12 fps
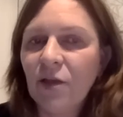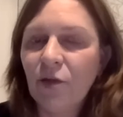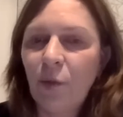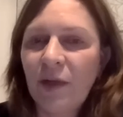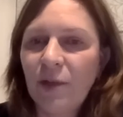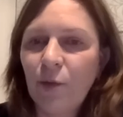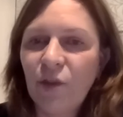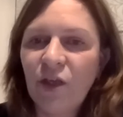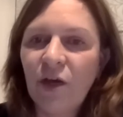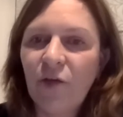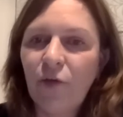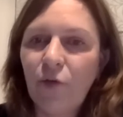to the ones which
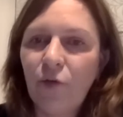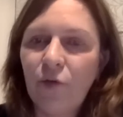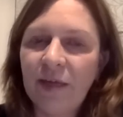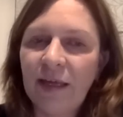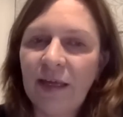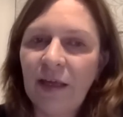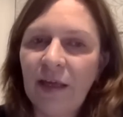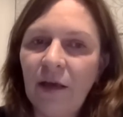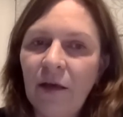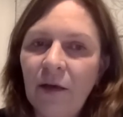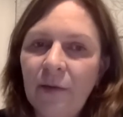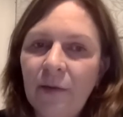are for free
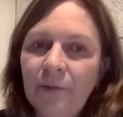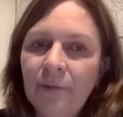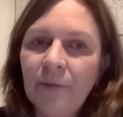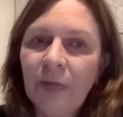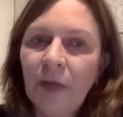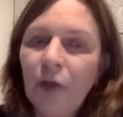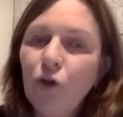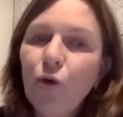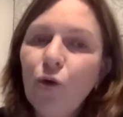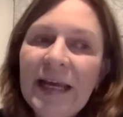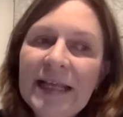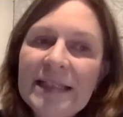
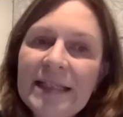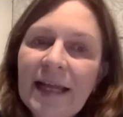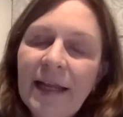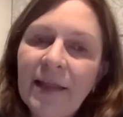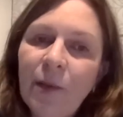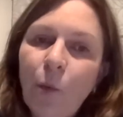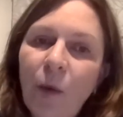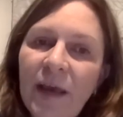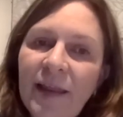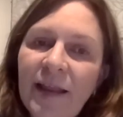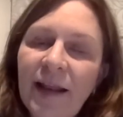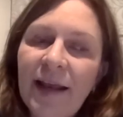usually it's done in the way
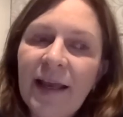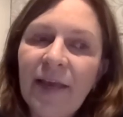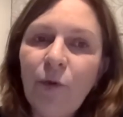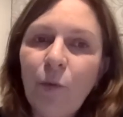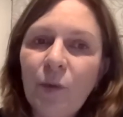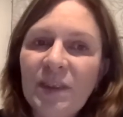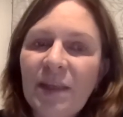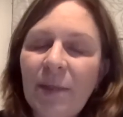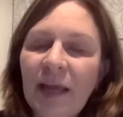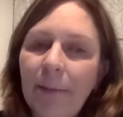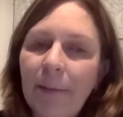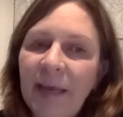that like if you want some like